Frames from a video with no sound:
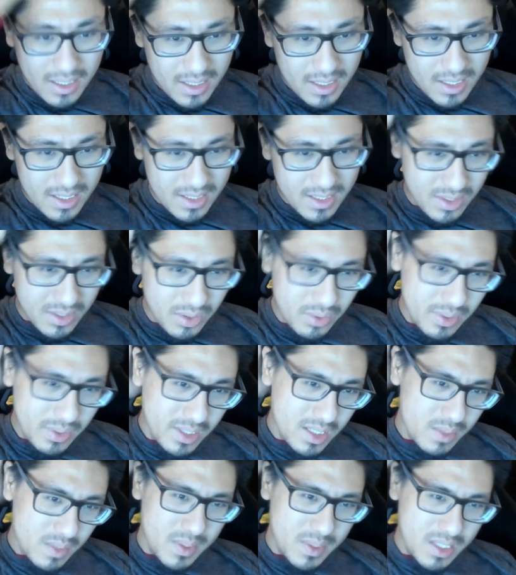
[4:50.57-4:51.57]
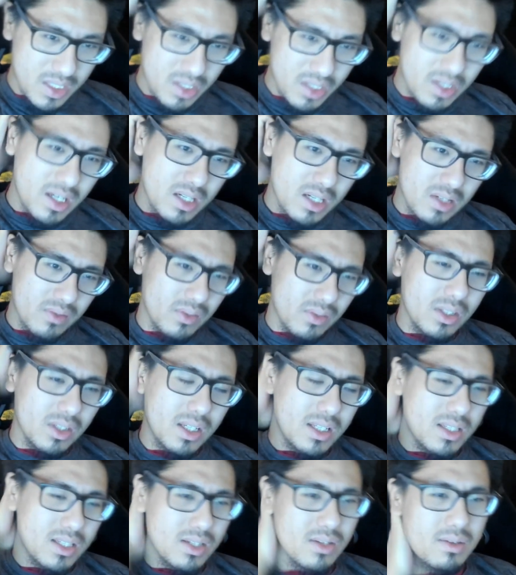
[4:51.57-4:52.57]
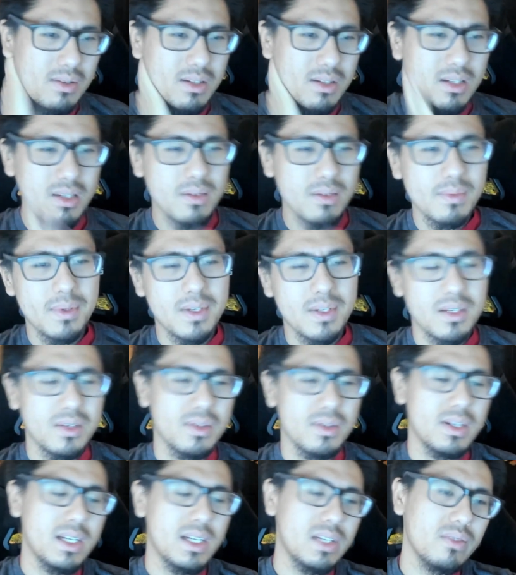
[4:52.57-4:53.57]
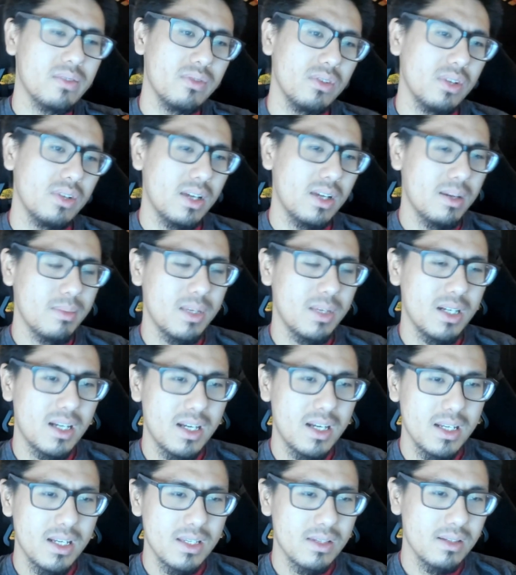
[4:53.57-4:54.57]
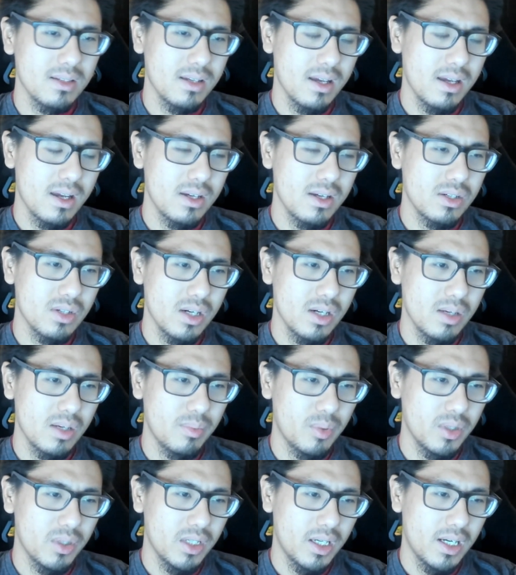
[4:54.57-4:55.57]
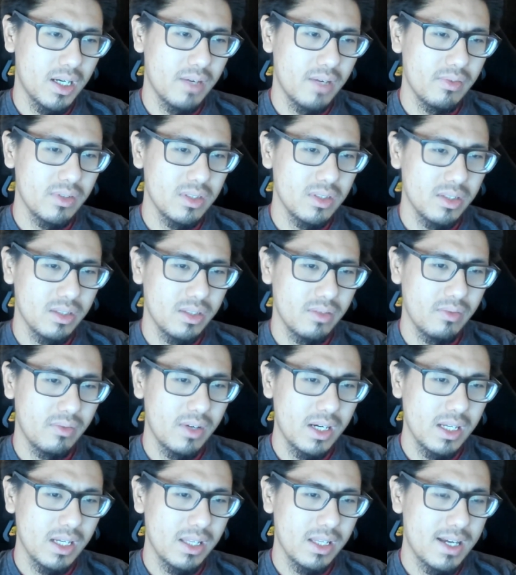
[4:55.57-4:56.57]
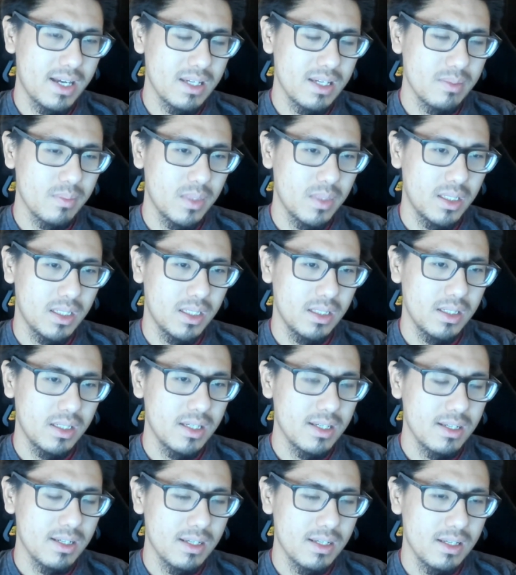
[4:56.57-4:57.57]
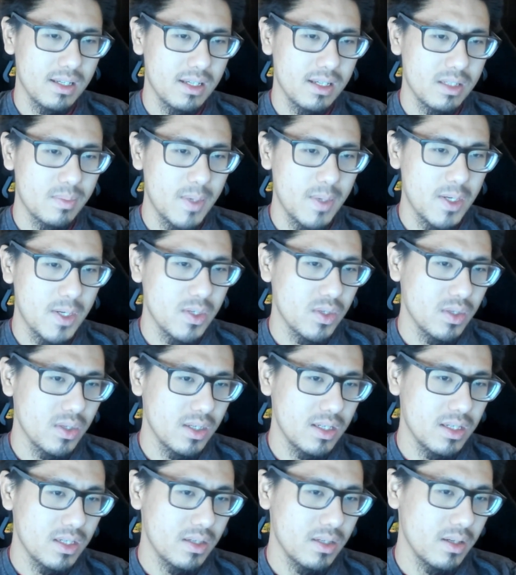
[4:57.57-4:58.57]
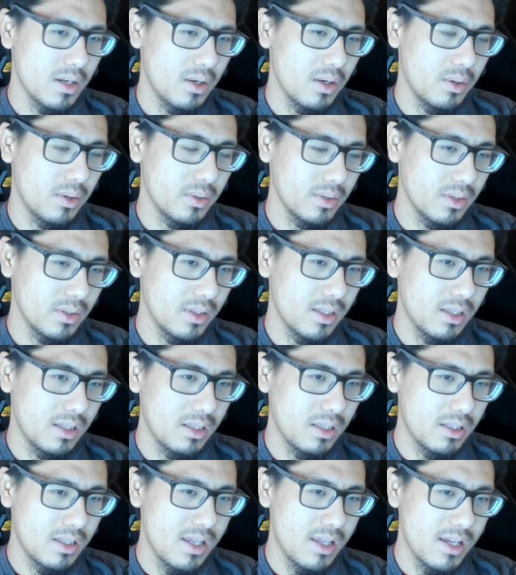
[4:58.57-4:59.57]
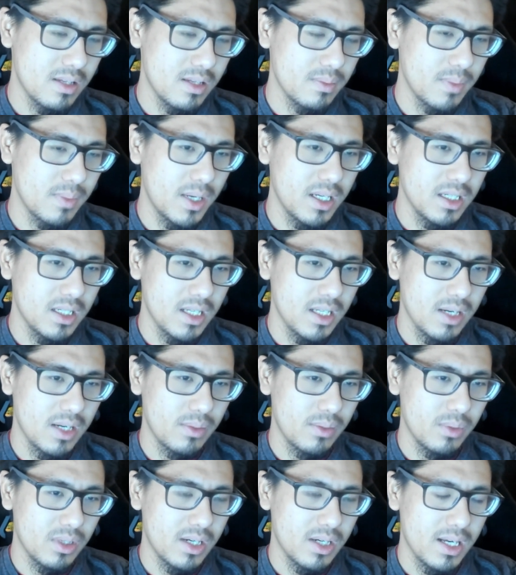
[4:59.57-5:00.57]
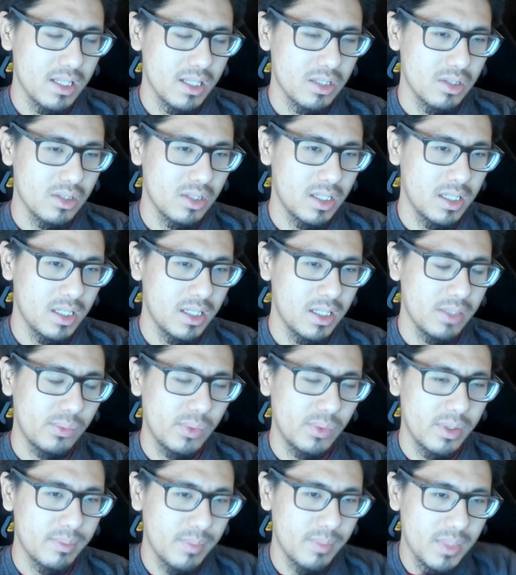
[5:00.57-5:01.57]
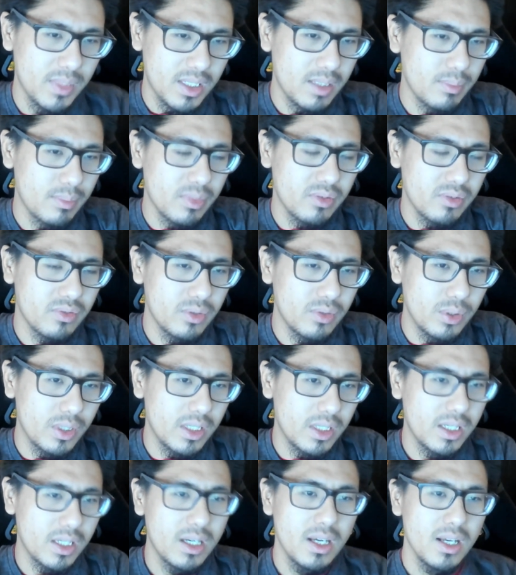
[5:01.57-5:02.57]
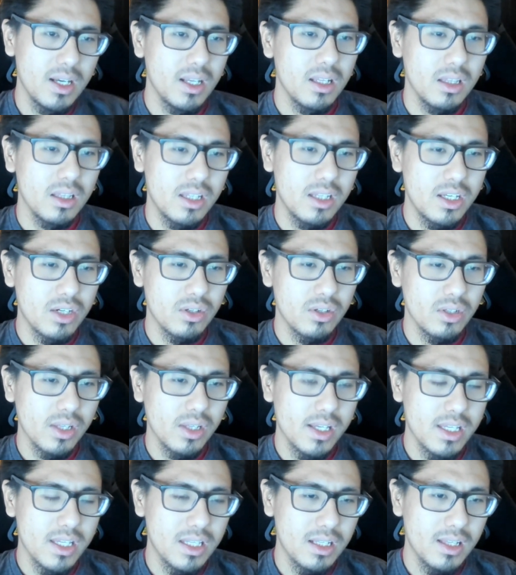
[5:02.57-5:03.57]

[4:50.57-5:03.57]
it's always been stressful. It's always been stressful. I mean, honestly, I try to put it off until the very last minute. Like, especially so this Monday where I turned it in one minute before literally the